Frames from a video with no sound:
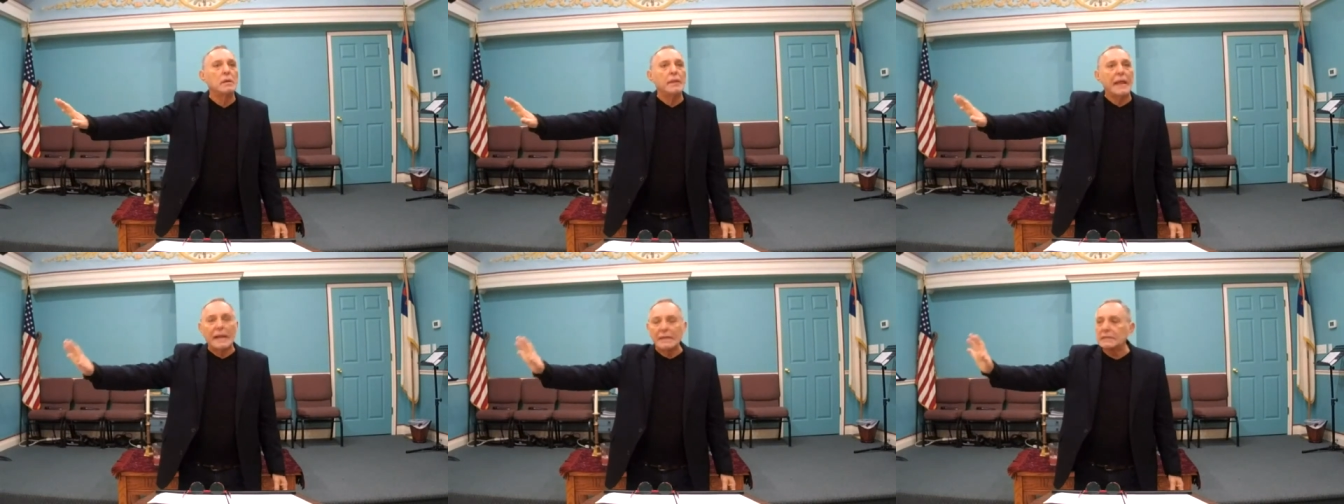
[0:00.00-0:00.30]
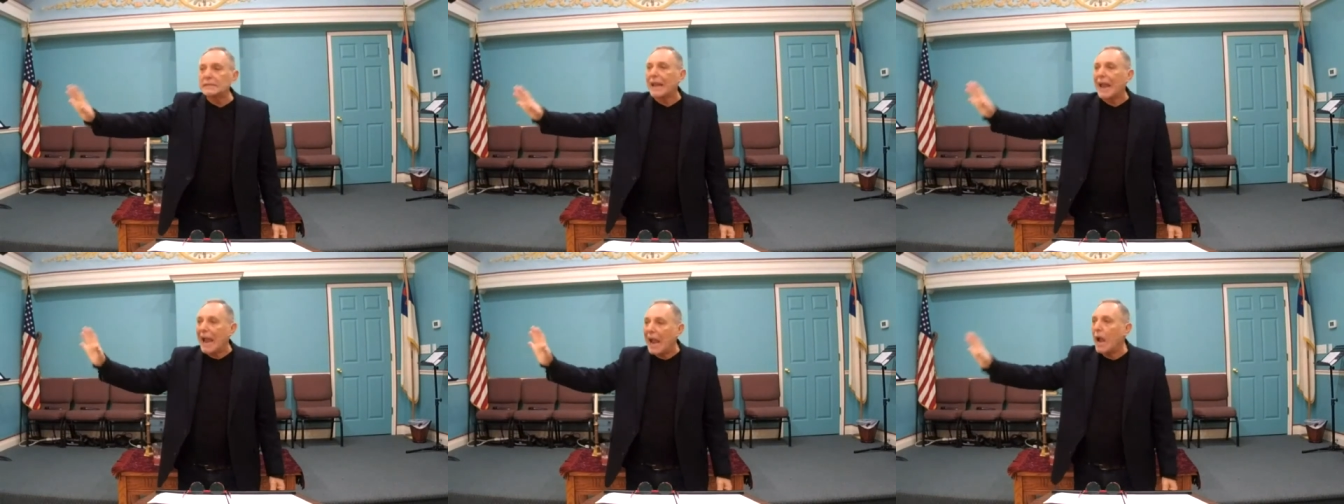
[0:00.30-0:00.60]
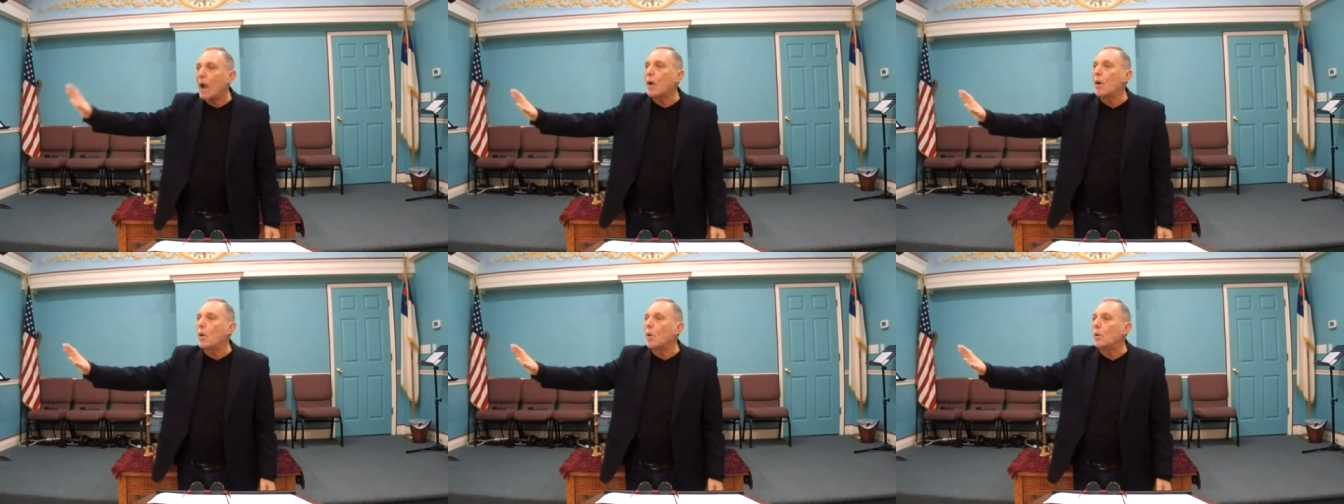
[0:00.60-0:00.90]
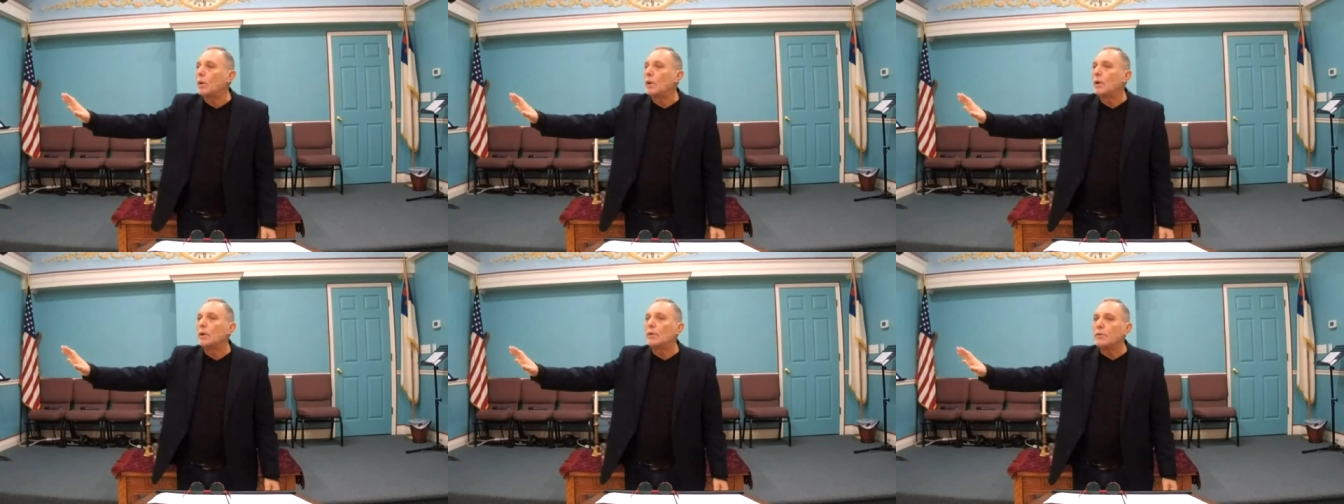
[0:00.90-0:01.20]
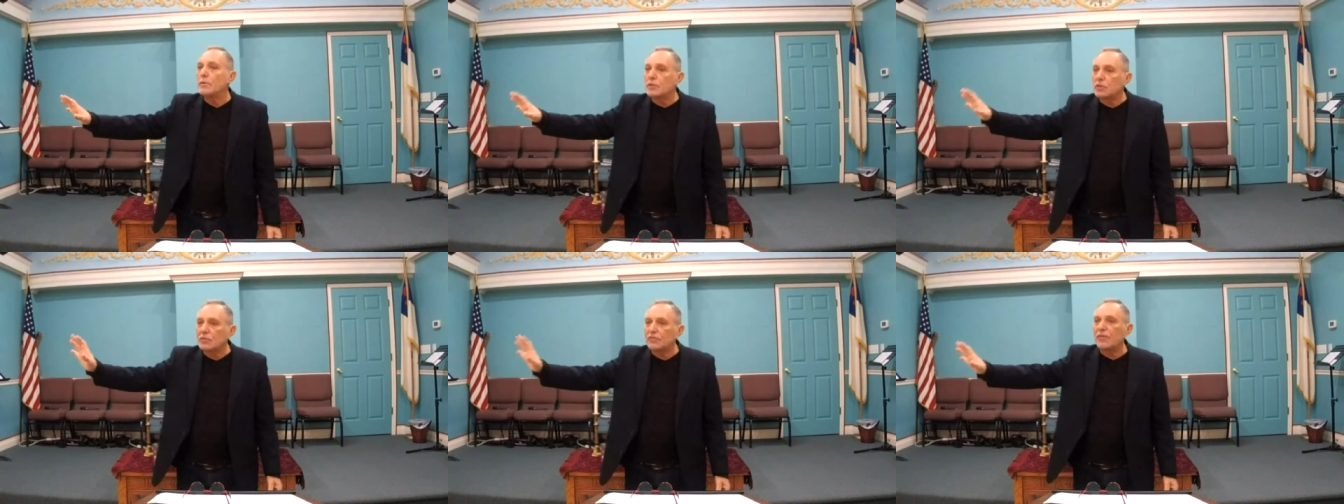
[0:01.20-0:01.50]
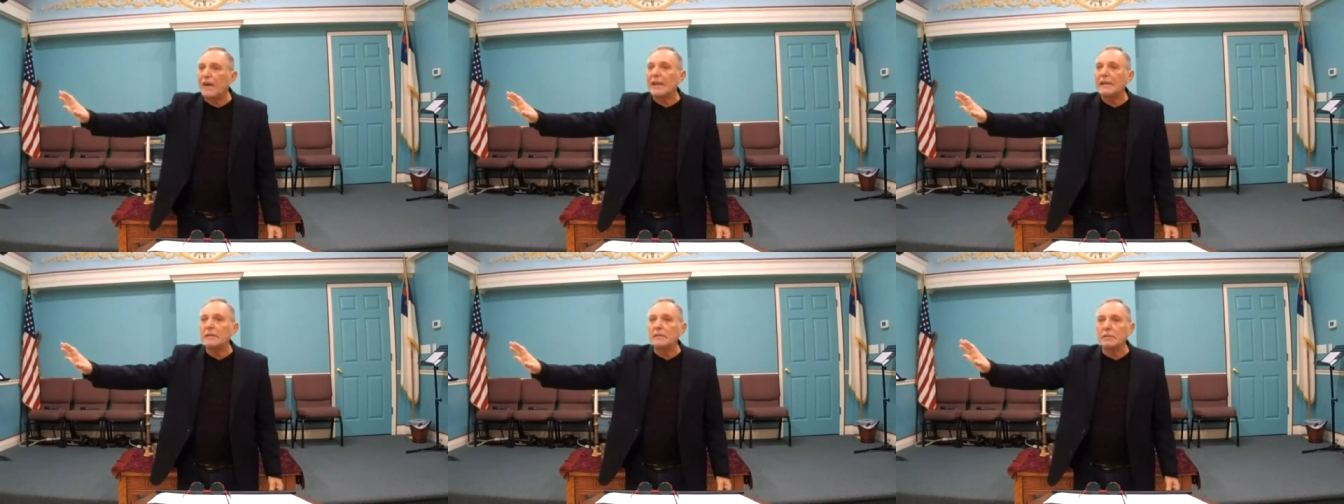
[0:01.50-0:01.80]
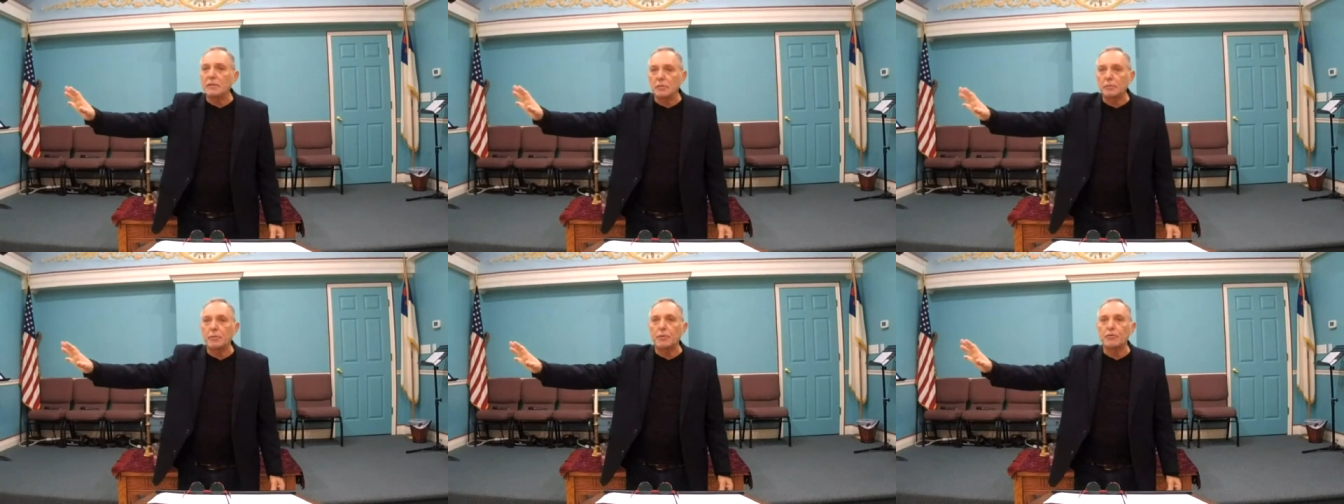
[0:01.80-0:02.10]
That's how you fight
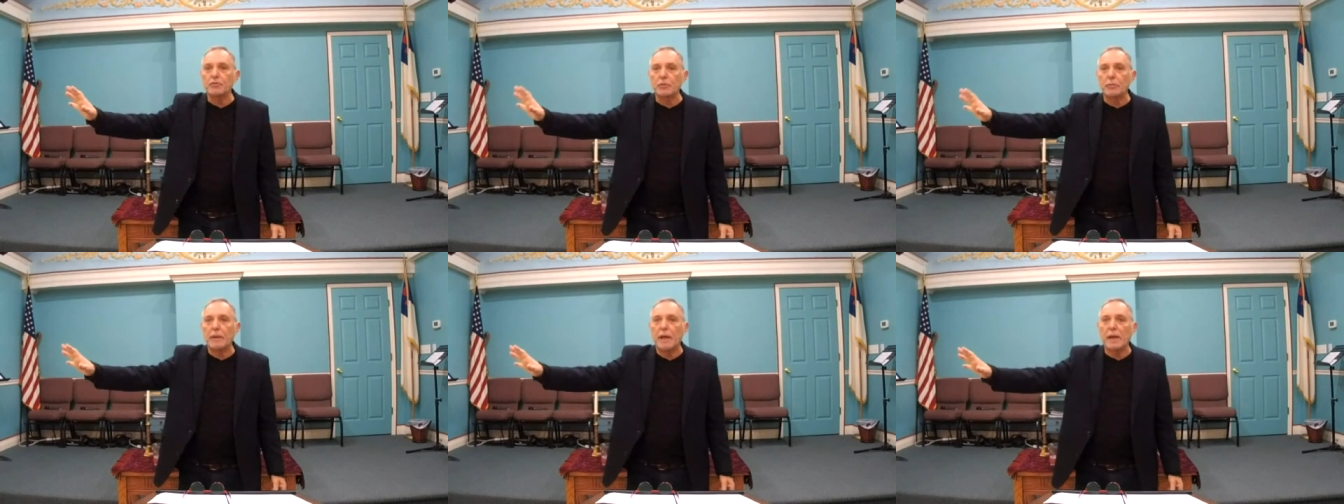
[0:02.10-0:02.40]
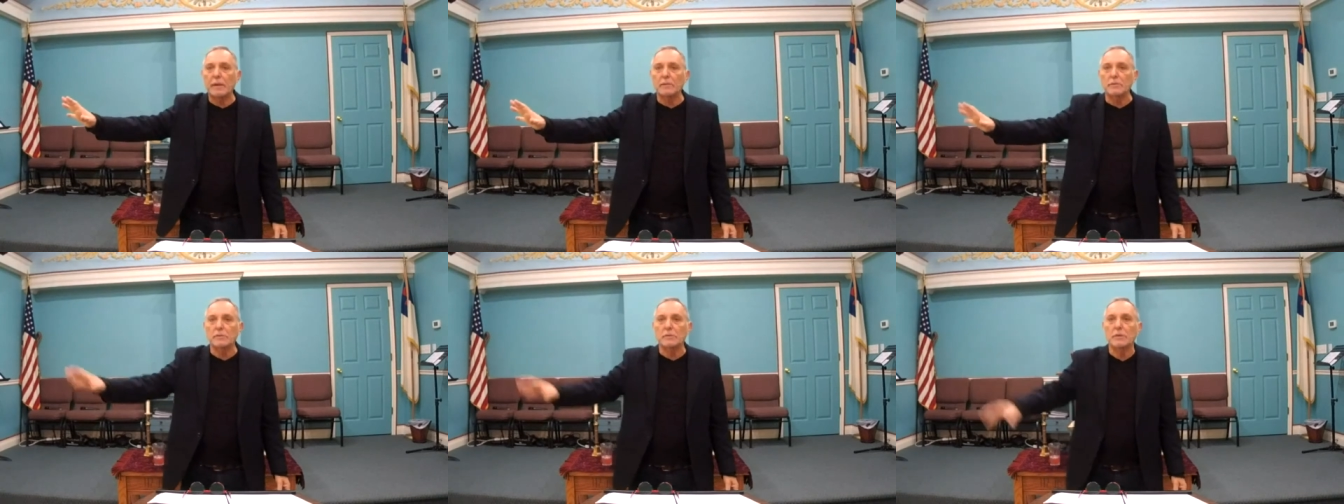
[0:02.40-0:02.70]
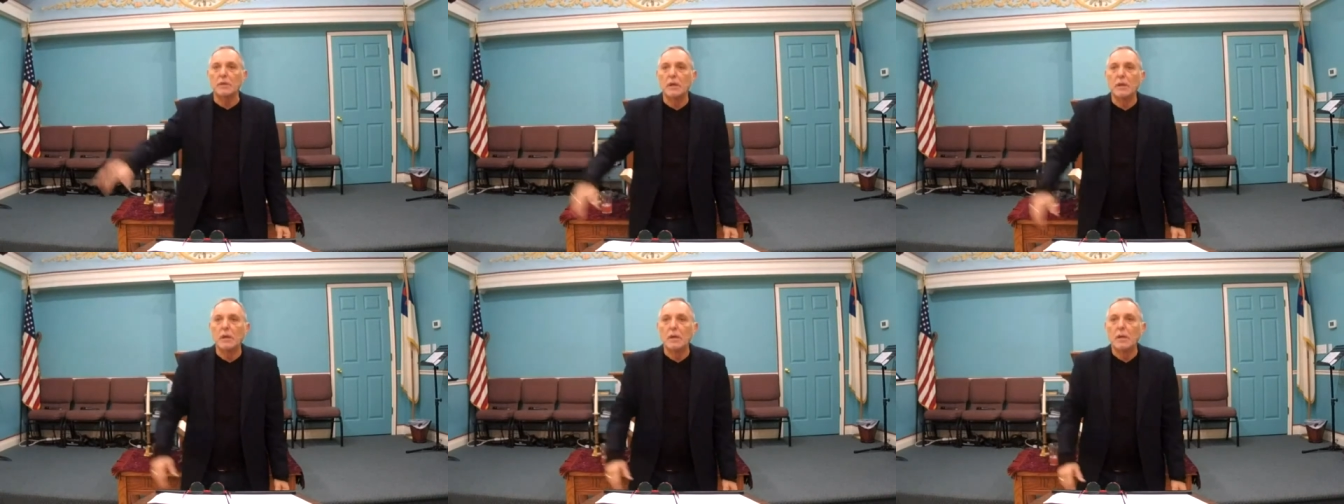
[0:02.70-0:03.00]
the spiritual battles.